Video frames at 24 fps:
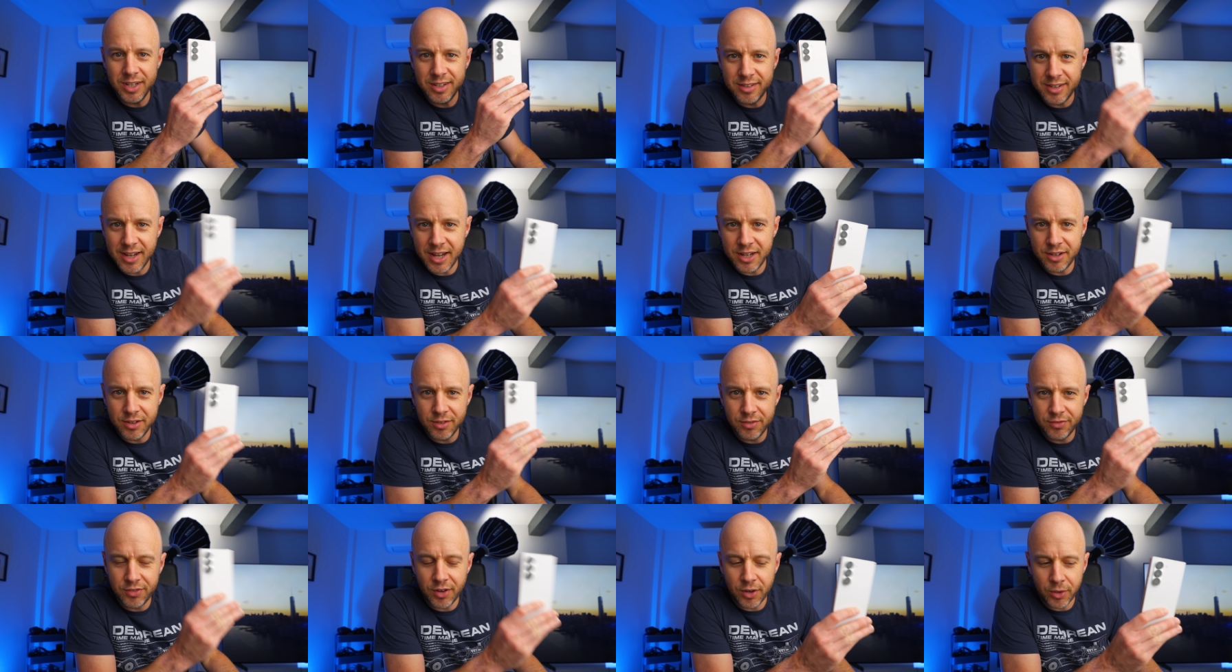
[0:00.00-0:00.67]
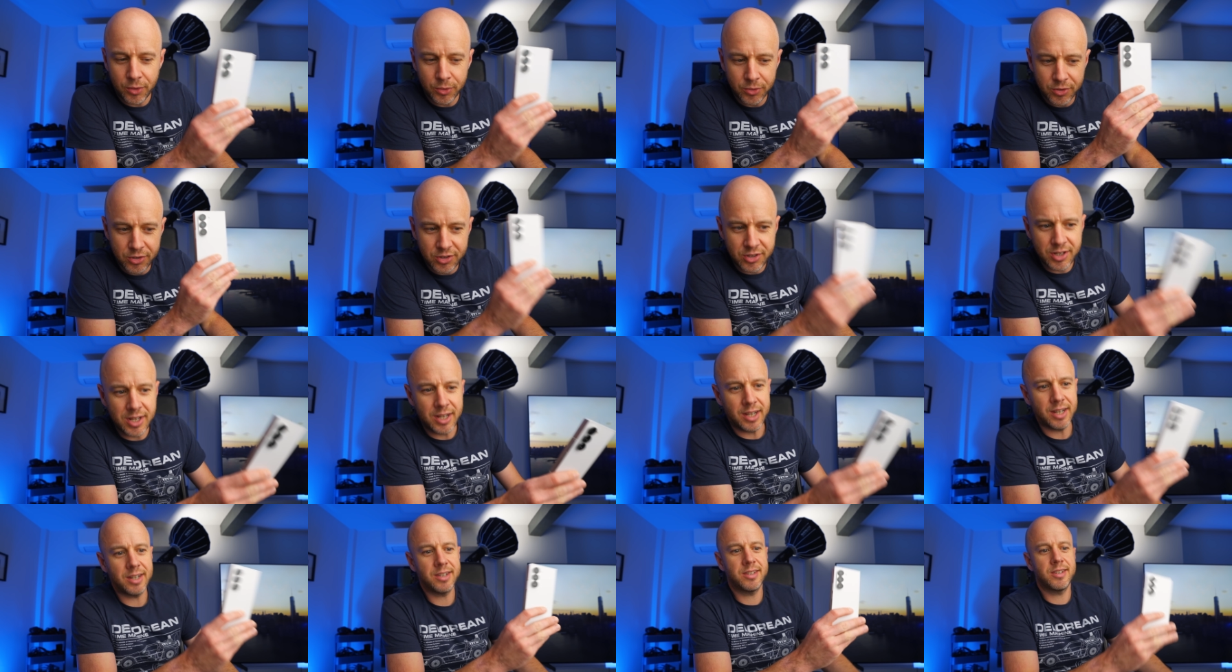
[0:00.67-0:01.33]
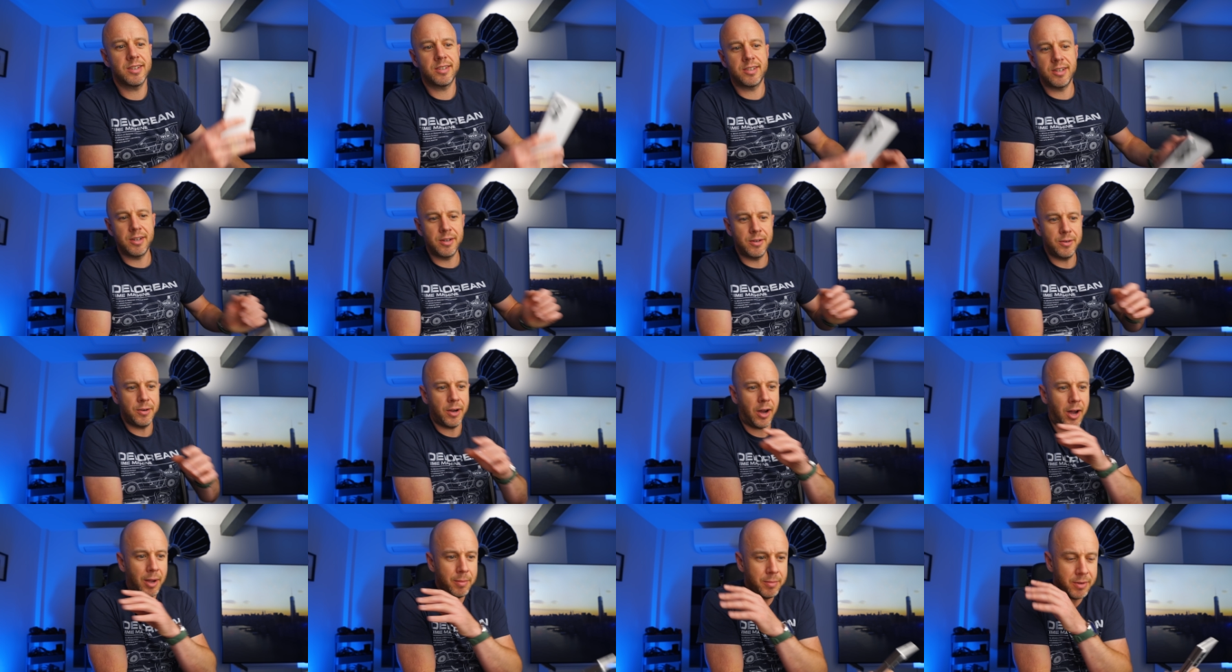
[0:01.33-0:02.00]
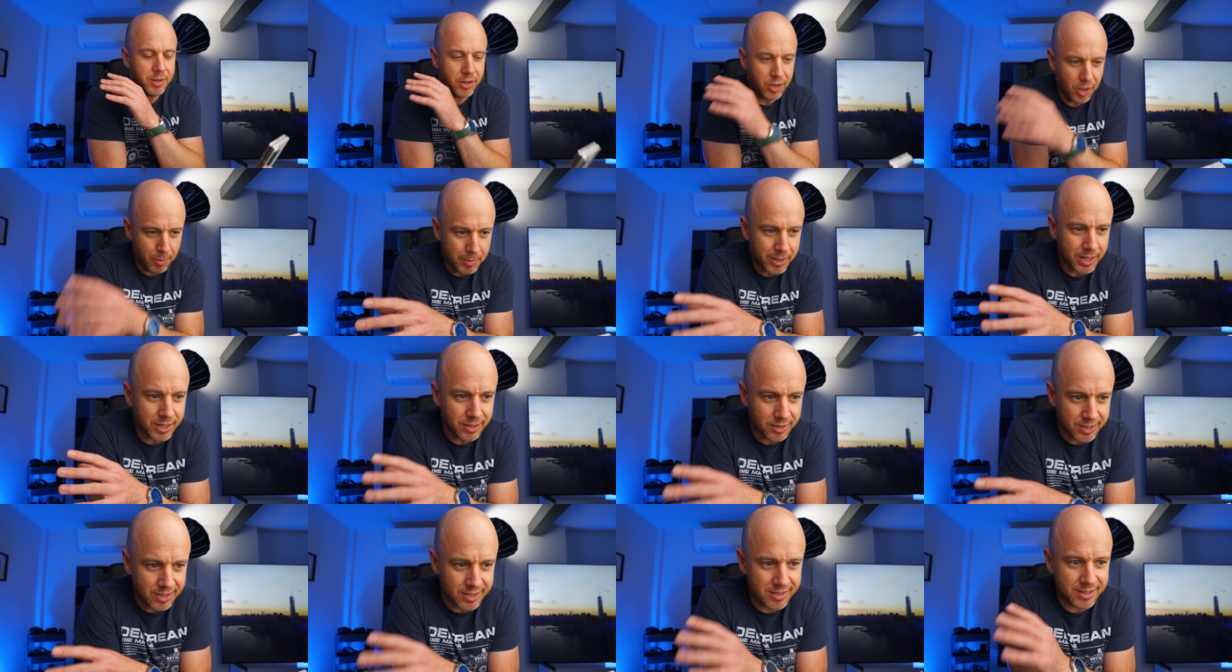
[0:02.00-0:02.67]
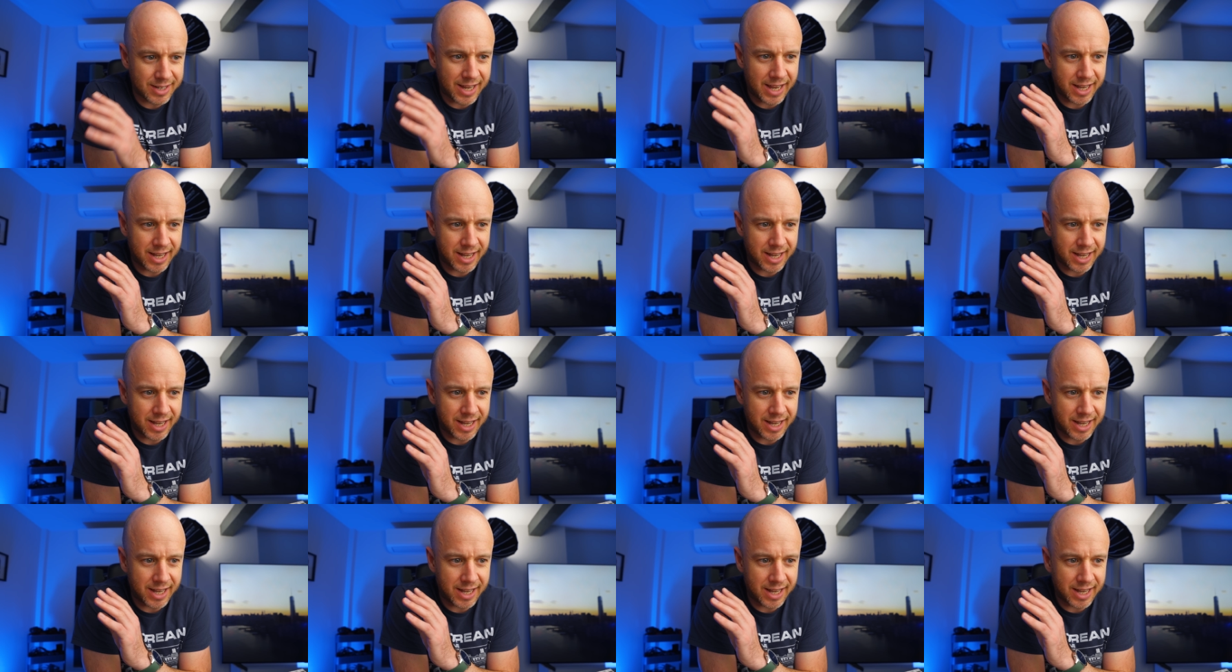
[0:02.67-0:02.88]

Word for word: the Z Fold 6. So I'm coming at this